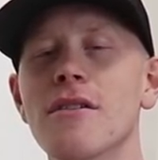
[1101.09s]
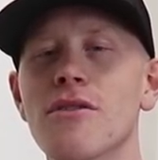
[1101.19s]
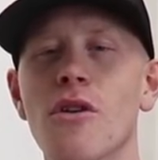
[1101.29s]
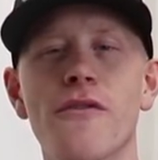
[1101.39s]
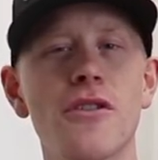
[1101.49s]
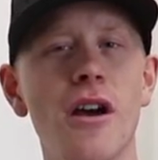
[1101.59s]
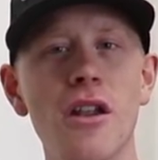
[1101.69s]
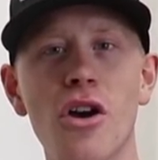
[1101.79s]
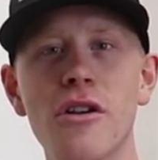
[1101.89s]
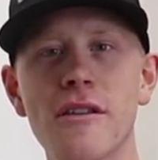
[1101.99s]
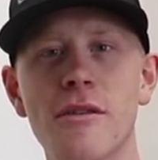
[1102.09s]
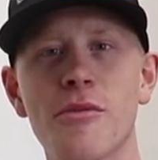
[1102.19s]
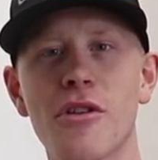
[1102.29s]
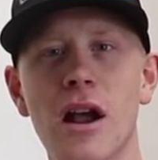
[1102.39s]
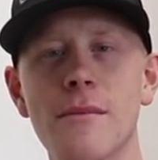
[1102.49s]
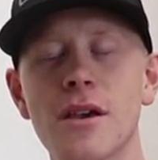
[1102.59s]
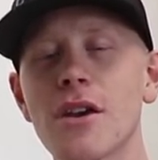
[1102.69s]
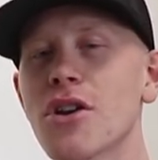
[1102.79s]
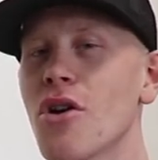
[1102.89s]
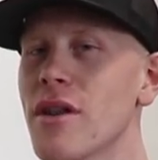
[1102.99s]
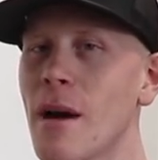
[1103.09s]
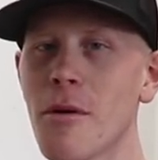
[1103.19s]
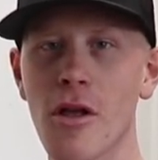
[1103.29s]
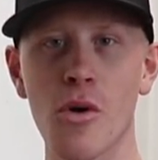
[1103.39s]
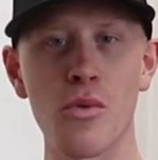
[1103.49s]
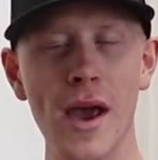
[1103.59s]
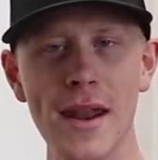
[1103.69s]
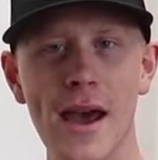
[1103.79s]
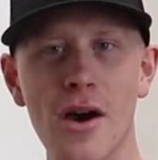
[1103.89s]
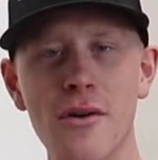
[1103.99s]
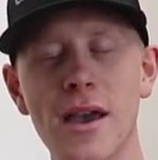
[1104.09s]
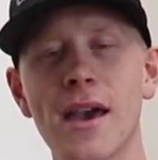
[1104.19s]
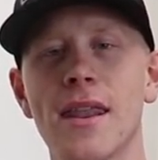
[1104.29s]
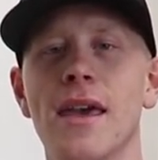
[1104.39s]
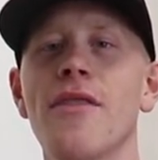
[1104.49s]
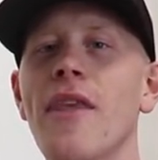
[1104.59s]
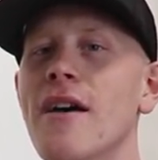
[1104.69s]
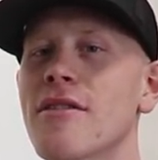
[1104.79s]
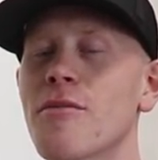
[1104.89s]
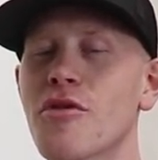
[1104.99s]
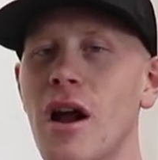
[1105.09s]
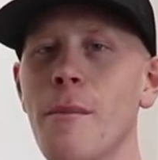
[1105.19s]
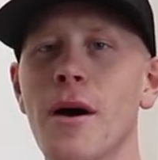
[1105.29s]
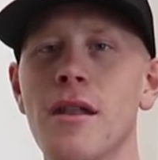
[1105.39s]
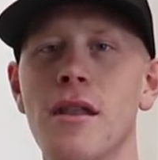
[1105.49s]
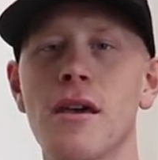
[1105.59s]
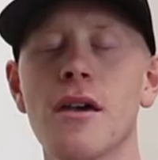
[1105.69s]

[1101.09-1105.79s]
So if you're not already subscribed, go down below right now and hit that subscribe button.